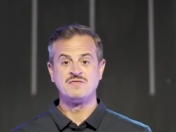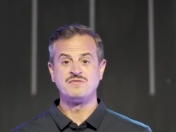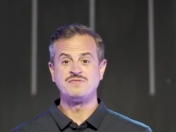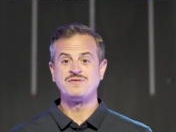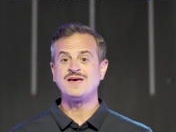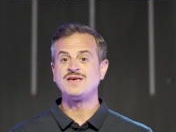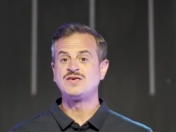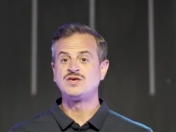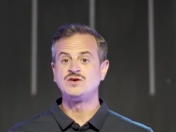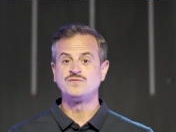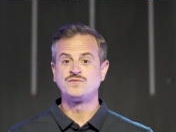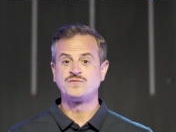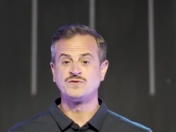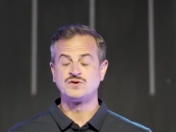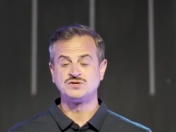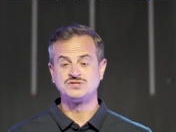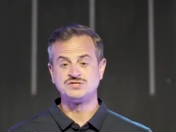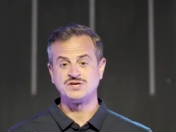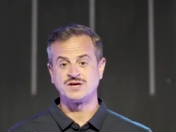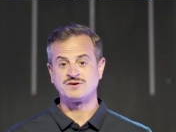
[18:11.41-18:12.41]
Thank you for
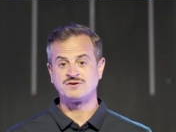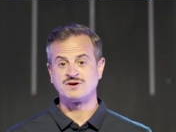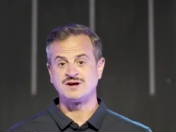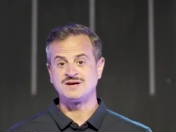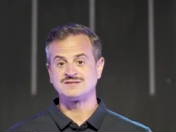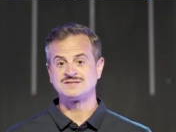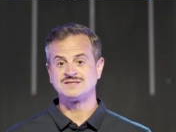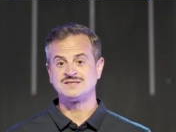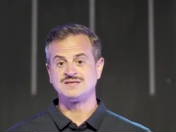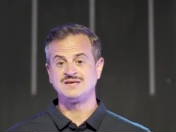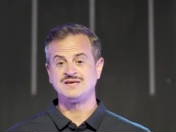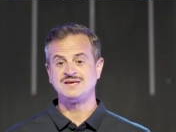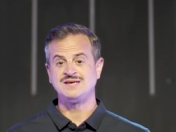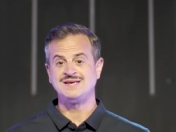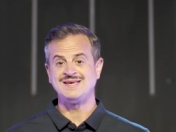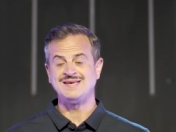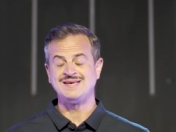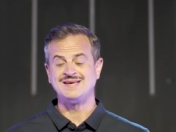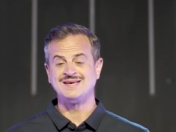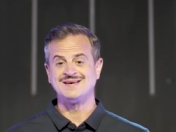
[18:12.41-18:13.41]
your generosity
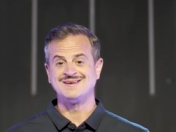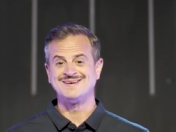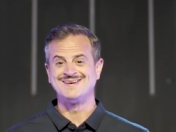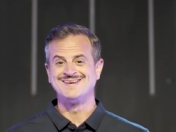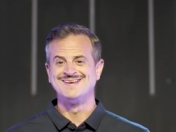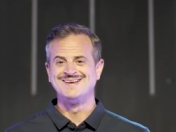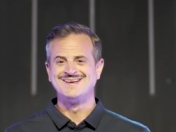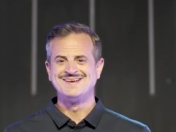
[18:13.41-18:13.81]
in